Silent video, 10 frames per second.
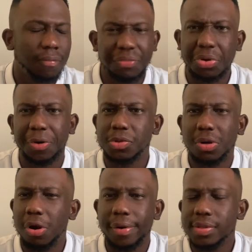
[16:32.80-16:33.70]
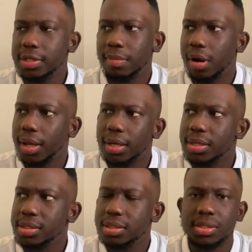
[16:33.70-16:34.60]
the cryptocurrency market
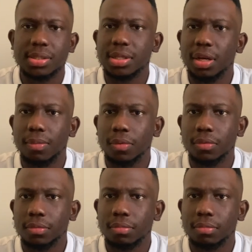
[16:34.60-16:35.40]
isn't sustainable.